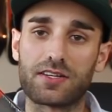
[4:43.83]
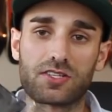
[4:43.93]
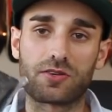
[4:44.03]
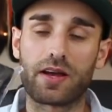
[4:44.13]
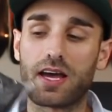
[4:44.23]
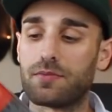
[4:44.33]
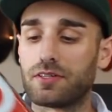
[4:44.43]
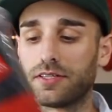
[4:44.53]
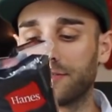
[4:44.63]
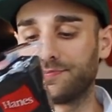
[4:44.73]
I just
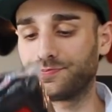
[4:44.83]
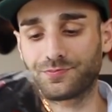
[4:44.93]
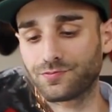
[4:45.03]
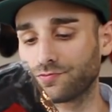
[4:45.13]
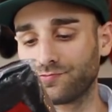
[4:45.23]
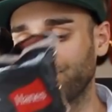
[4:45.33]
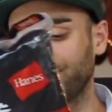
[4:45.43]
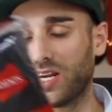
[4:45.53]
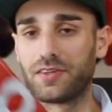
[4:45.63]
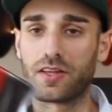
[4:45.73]
grab
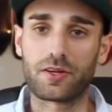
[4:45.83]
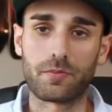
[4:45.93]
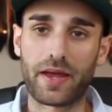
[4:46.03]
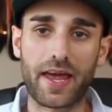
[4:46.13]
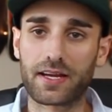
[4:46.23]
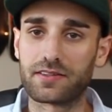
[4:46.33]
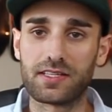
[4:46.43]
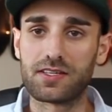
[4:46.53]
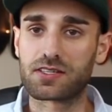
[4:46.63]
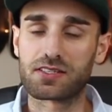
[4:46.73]
another pack of
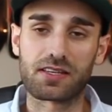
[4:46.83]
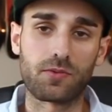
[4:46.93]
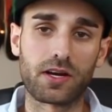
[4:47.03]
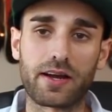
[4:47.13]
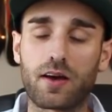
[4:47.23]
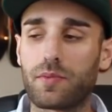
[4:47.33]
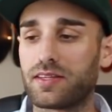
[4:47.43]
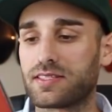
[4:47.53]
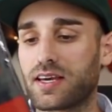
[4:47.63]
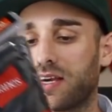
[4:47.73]
these because they wear out by
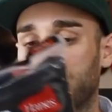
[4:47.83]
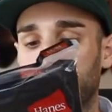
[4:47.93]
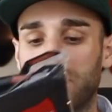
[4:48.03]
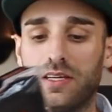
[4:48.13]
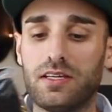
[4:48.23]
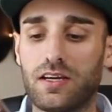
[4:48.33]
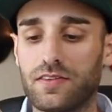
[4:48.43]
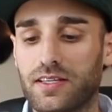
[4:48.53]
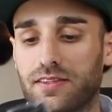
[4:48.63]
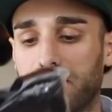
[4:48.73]
the time of,
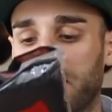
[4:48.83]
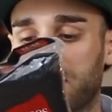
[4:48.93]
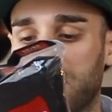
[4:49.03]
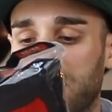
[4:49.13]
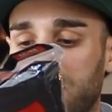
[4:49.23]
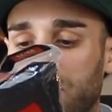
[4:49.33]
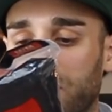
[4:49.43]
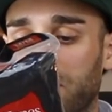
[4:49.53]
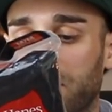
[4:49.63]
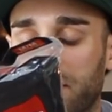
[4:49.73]
like, the next season or
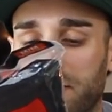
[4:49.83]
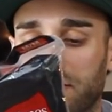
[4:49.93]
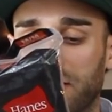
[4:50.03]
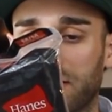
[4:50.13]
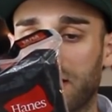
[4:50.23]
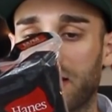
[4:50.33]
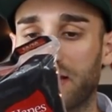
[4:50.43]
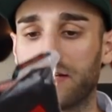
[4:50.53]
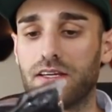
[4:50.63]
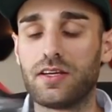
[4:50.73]
whatever, anything like
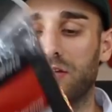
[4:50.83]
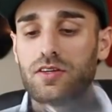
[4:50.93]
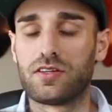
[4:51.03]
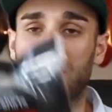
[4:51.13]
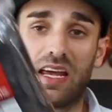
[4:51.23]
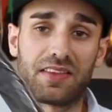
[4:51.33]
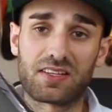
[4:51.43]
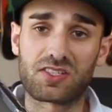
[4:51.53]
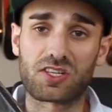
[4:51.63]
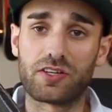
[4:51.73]
that. I think
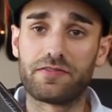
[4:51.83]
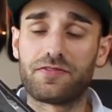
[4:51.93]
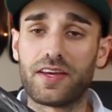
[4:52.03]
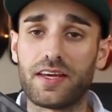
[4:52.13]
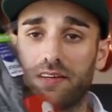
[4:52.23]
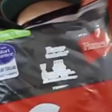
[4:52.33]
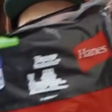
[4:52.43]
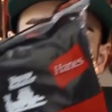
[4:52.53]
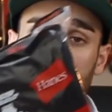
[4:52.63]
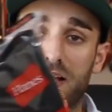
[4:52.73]
it's just a good fit.
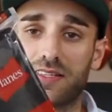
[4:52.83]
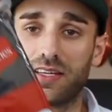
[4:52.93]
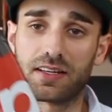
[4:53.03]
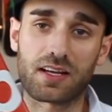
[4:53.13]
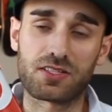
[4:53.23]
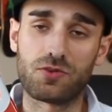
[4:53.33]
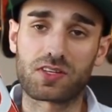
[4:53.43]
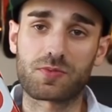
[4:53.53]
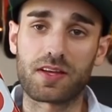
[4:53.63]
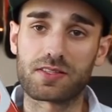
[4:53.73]
Classic, not too
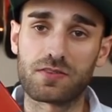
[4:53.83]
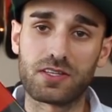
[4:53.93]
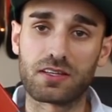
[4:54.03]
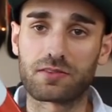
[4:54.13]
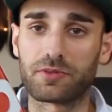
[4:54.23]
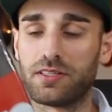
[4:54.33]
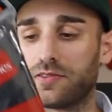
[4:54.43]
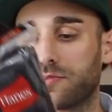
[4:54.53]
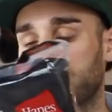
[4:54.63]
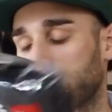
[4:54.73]
expensive. You get 3 of them,